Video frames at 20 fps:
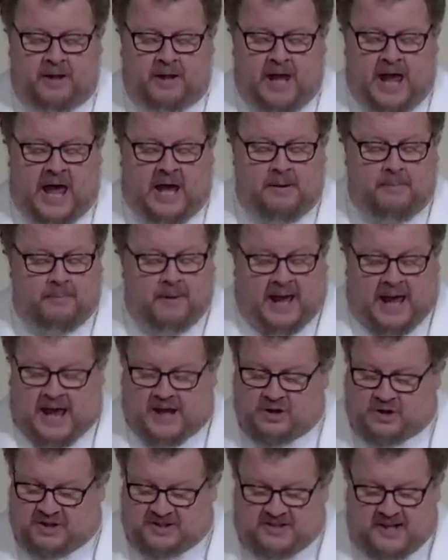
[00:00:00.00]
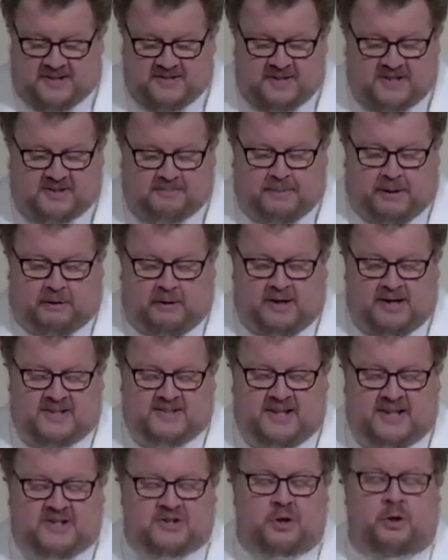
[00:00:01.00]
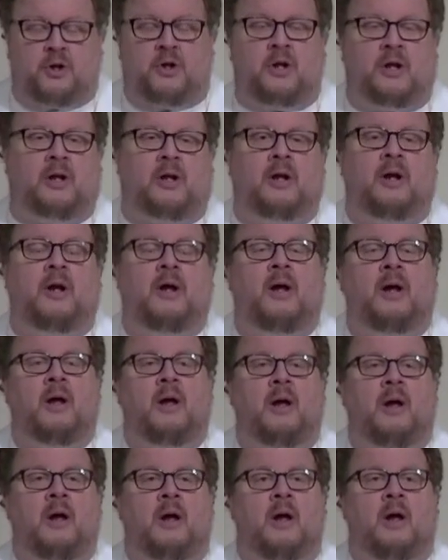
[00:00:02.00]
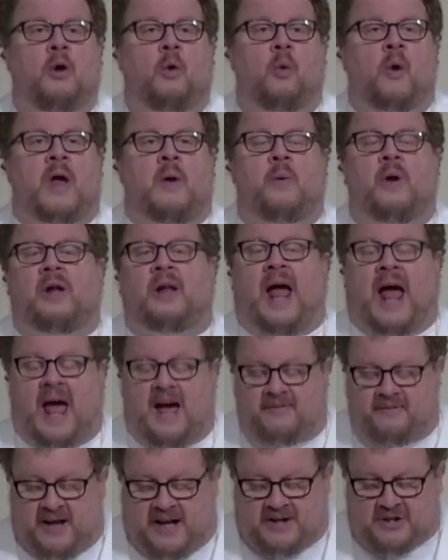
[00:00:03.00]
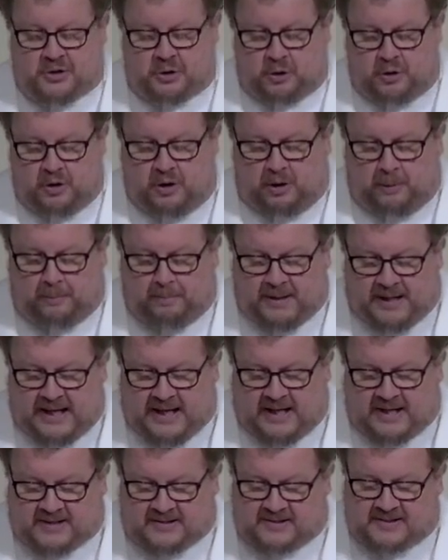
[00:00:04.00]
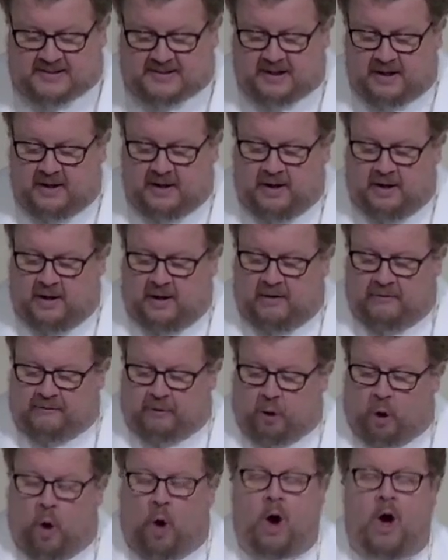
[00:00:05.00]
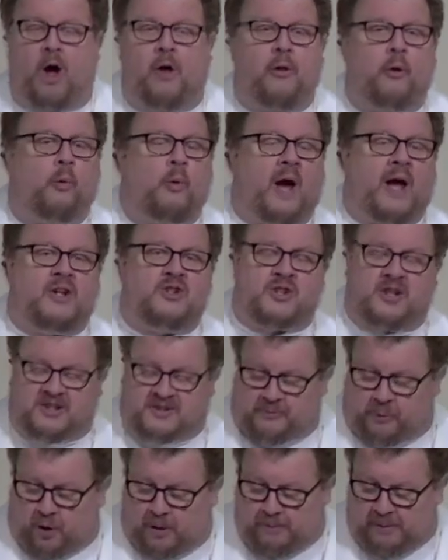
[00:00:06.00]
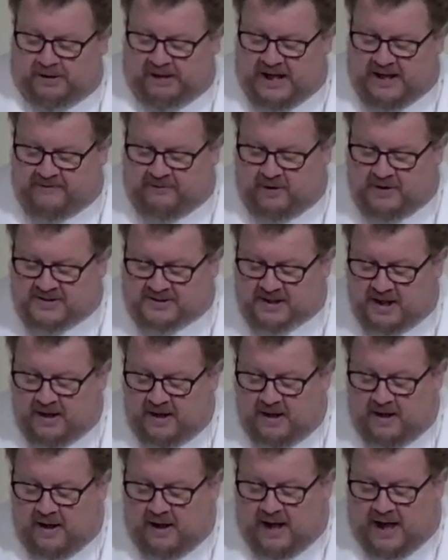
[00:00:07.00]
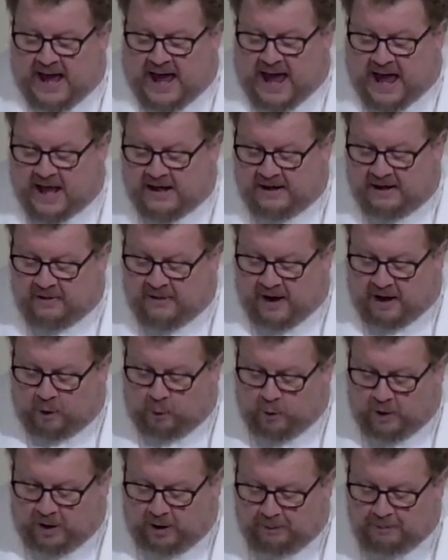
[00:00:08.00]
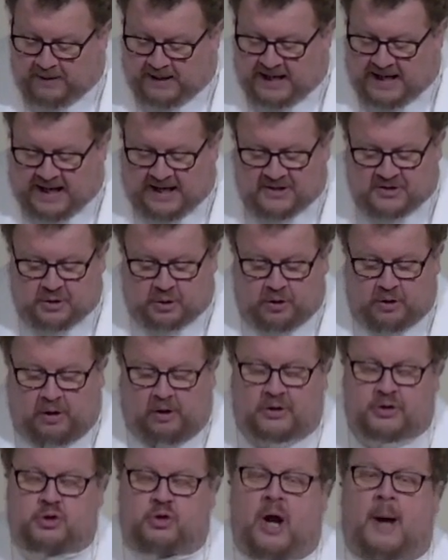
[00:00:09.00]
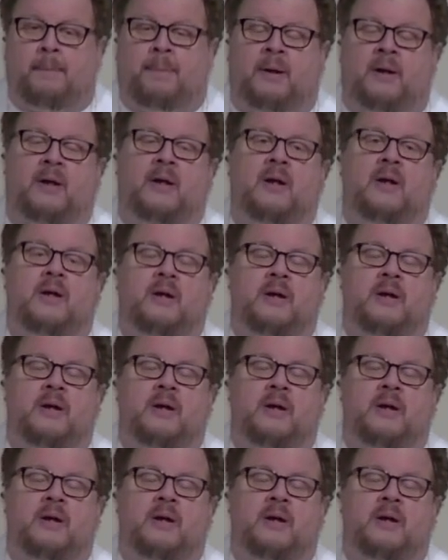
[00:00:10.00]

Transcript: And just as the Spirit is eternal, we will have eternal peace for all the righteous, for believers, and there will be eternal trouble